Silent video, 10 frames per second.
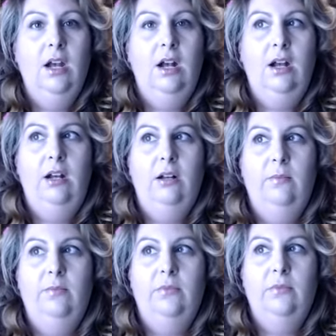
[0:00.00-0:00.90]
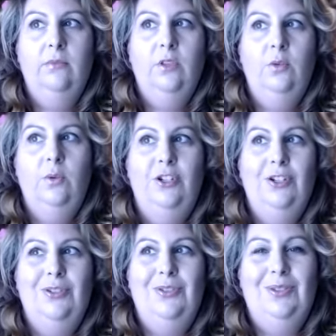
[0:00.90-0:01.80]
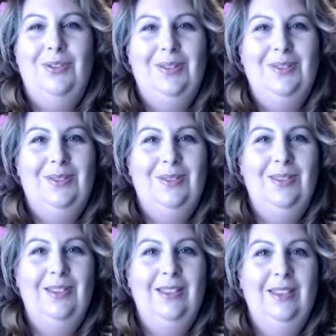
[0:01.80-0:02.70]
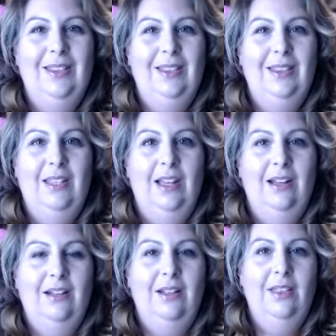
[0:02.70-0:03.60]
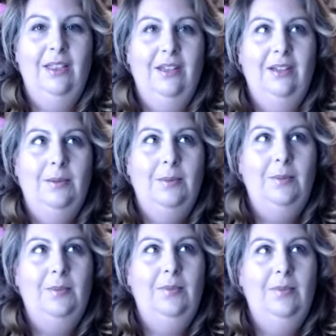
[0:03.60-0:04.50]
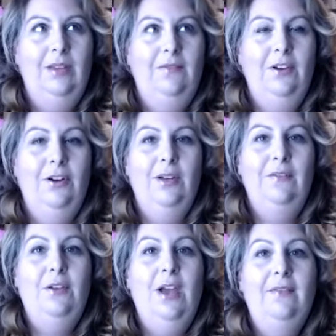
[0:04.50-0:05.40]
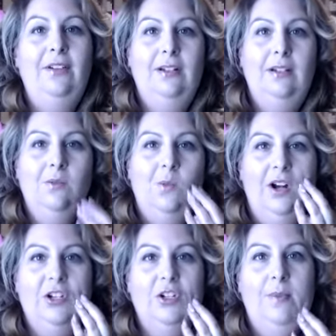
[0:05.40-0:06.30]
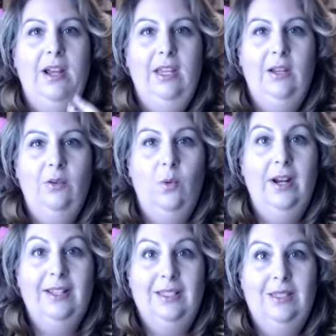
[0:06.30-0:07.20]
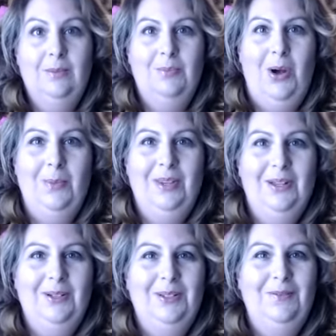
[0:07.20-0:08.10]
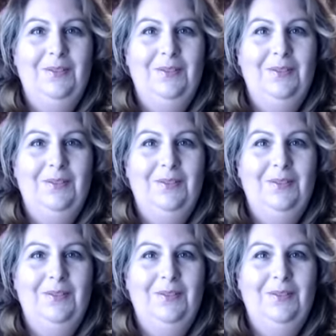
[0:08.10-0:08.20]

um, which is is uh, the if you're if you haven't watched my what is mom guilt